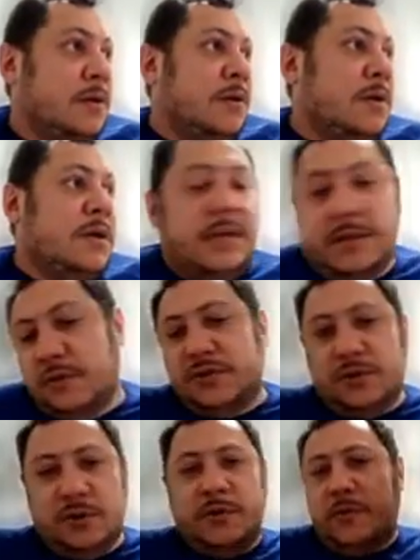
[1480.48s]
And
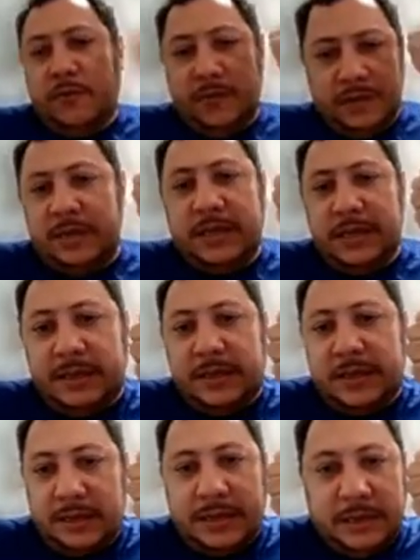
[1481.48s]
also we needed
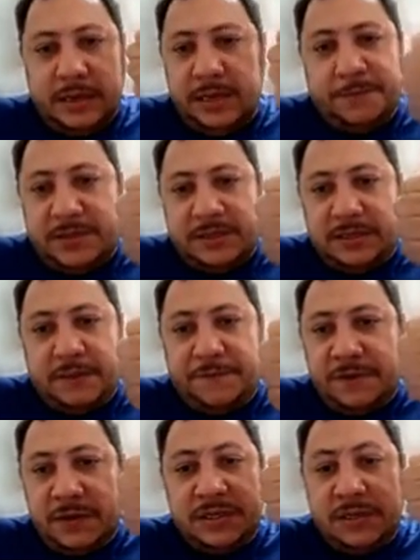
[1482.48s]
Lipschitz
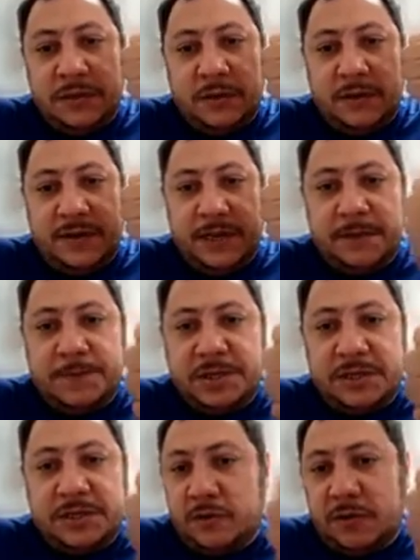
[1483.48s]
definition of
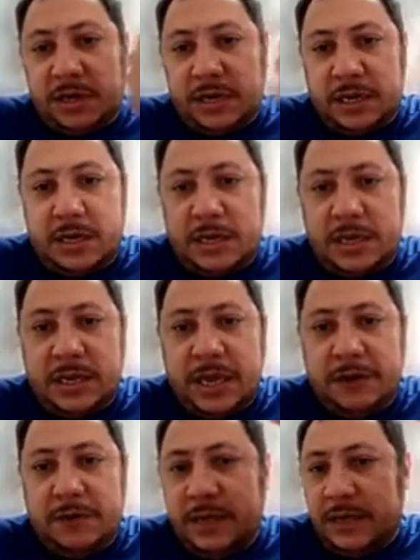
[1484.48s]
Lipschitz or
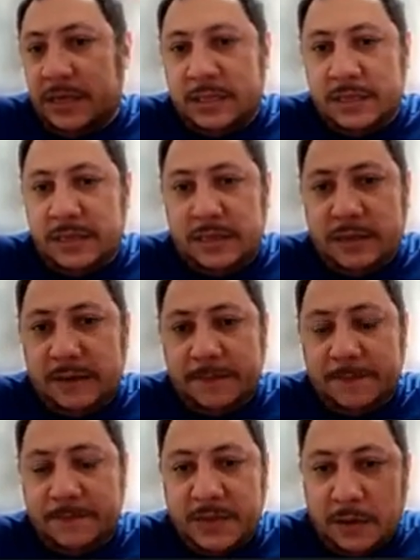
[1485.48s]
Hilde
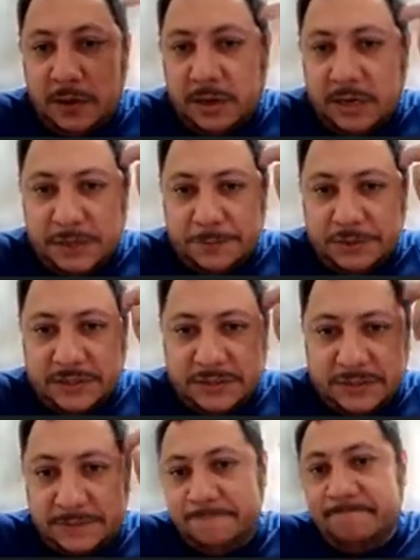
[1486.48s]
and log
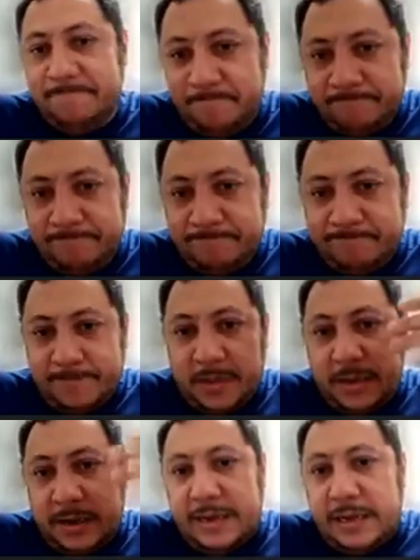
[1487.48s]
Lipschitz.
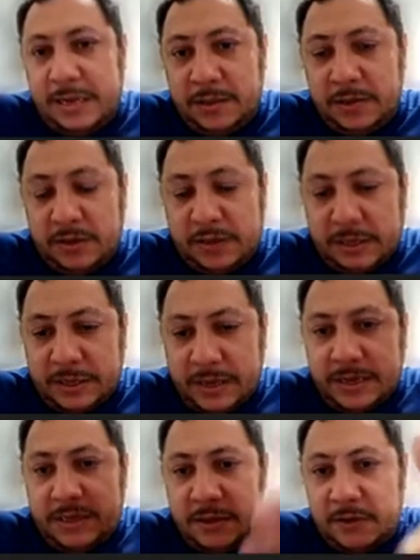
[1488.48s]
I did
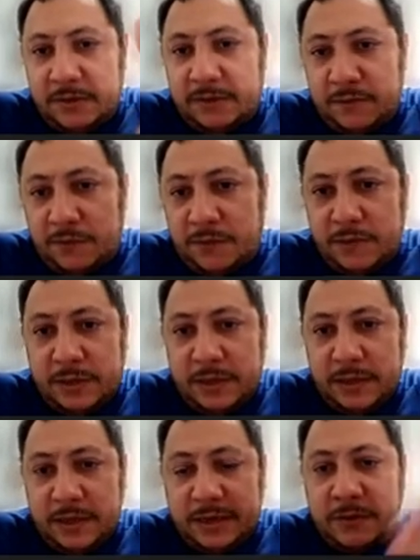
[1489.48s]

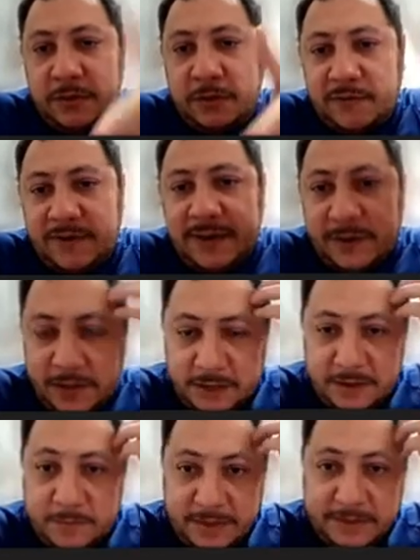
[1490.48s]
not write
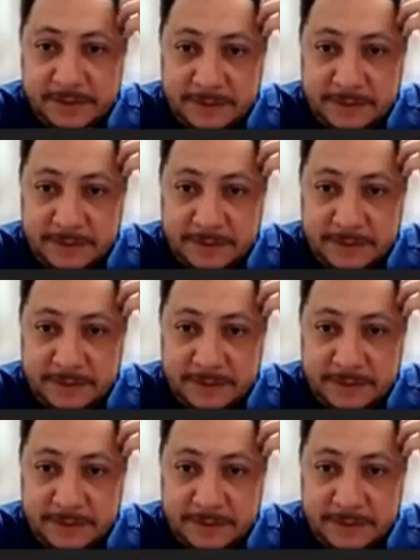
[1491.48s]
here, but